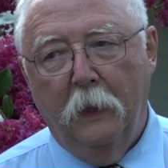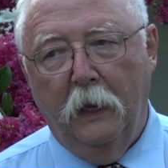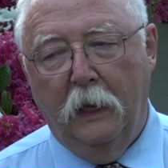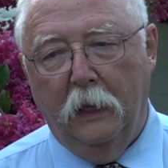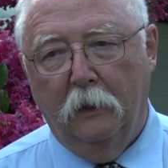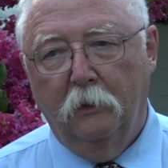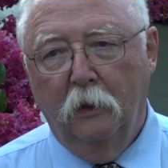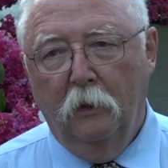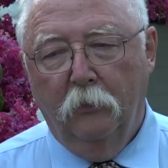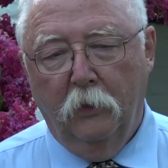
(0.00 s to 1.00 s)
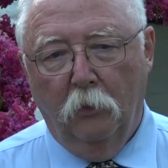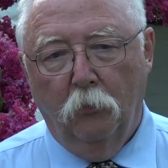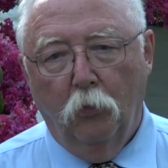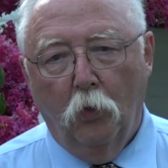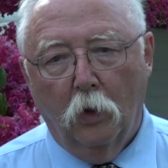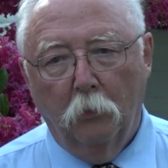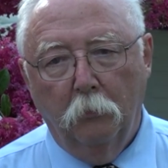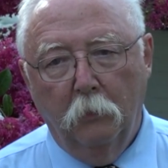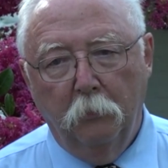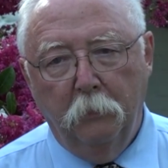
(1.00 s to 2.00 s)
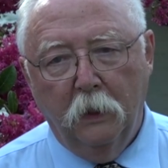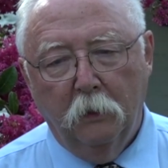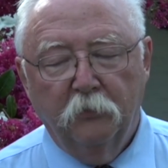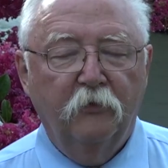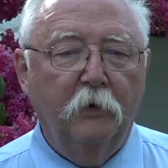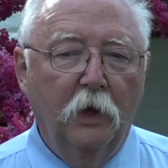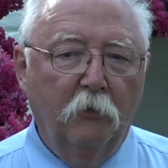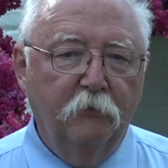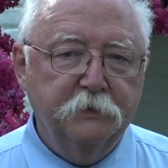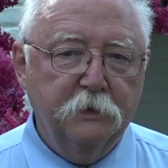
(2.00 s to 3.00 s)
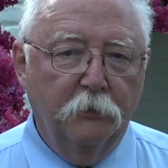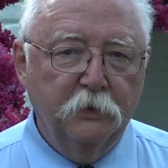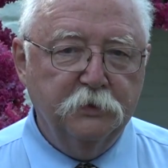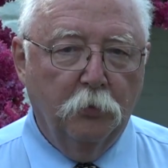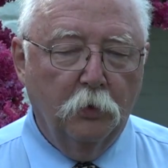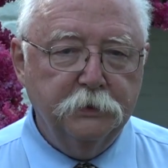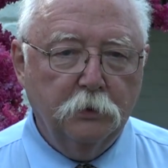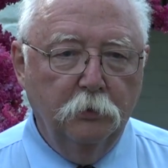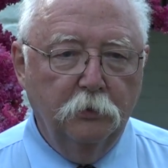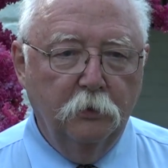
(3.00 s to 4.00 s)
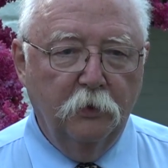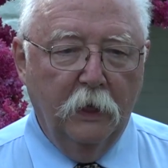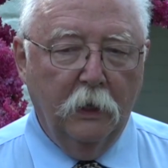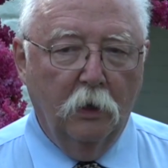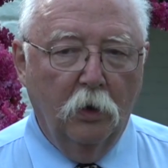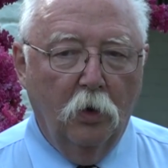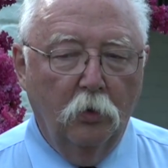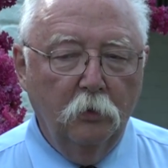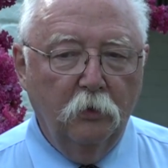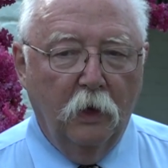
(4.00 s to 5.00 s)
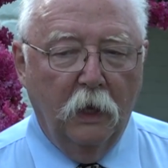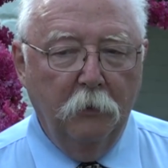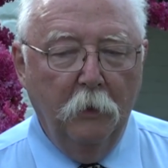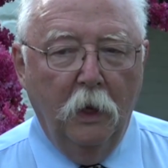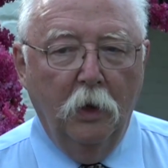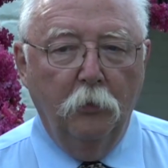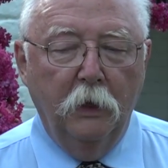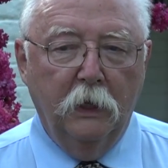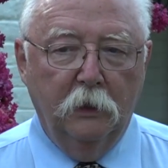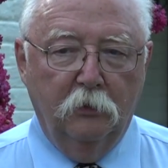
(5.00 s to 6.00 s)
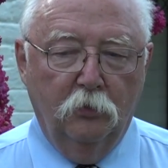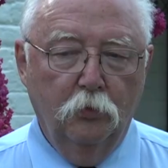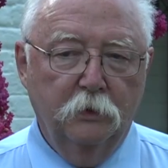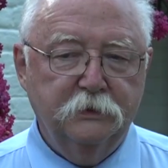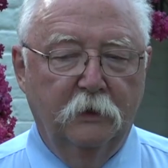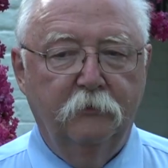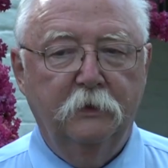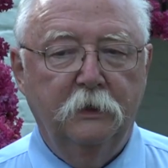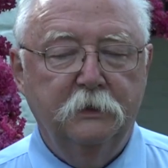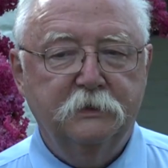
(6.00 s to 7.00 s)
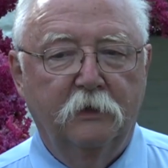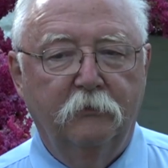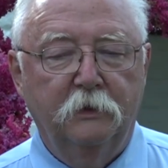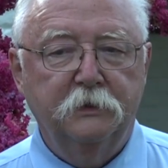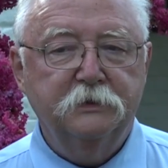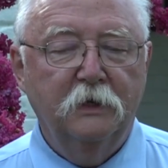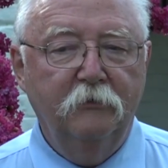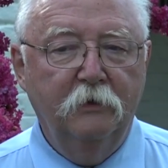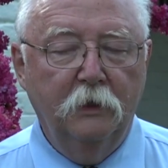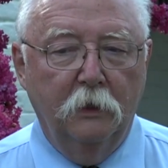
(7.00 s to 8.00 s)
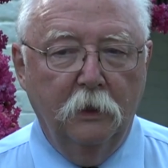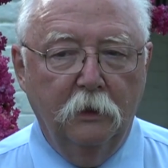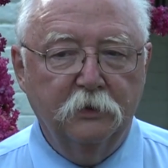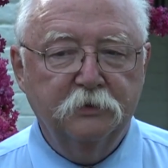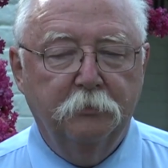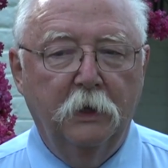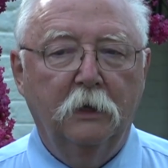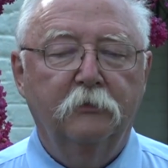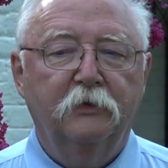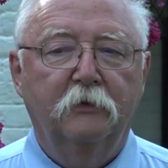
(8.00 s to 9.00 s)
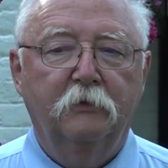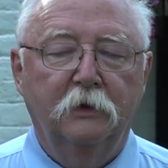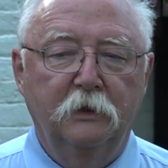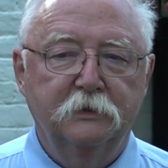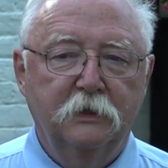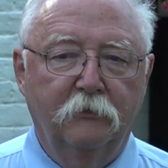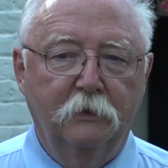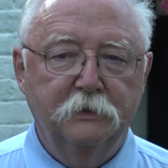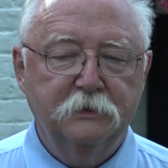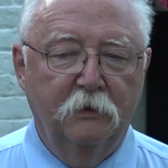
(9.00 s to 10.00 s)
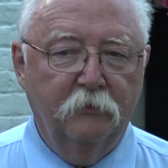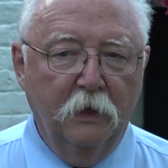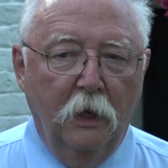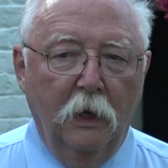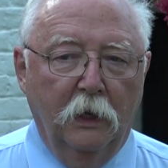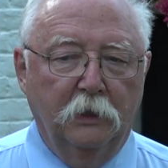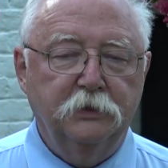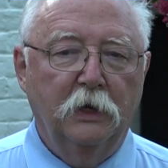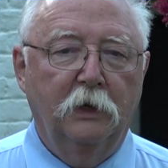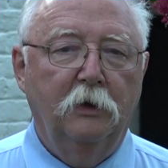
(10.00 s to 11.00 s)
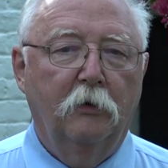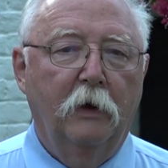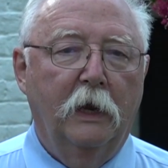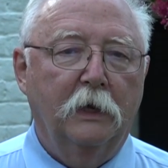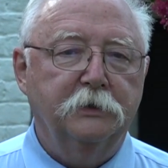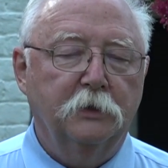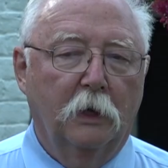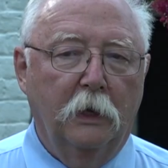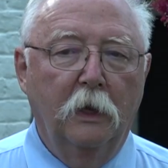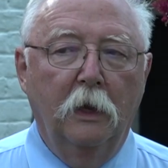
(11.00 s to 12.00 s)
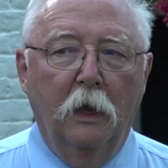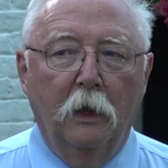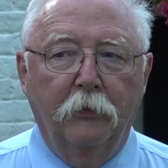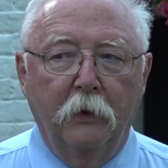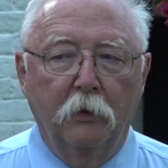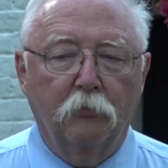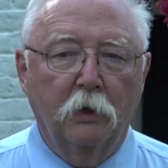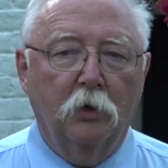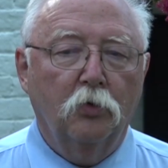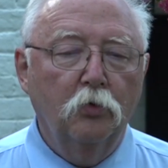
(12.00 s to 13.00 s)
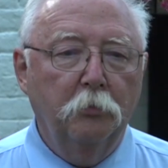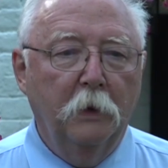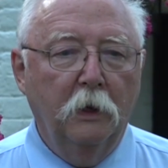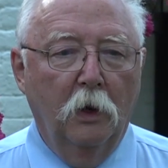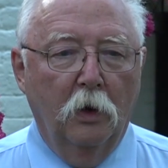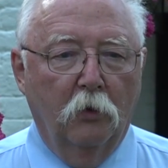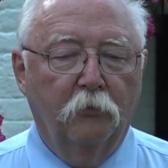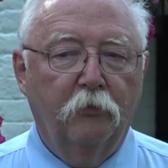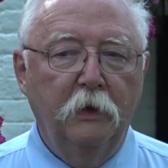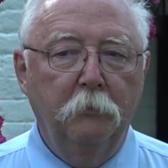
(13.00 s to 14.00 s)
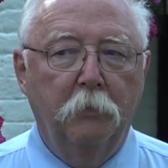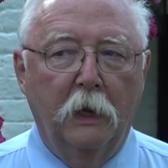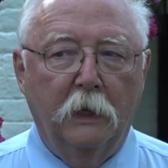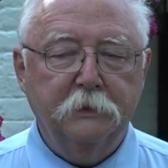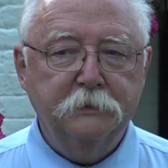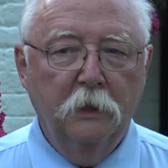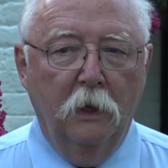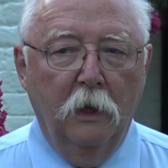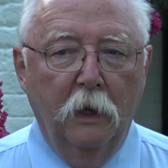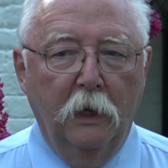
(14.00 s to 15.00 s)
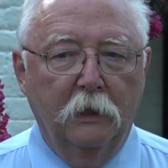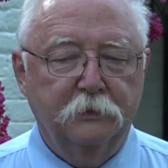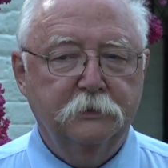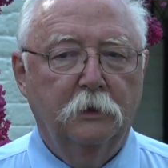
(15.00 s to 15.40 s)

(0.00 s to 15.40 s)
and the war becomes very obvious that this war is going to take a long time. We get to 1777, and in the spring of 1777, in January actually, the recruitment of free blacks is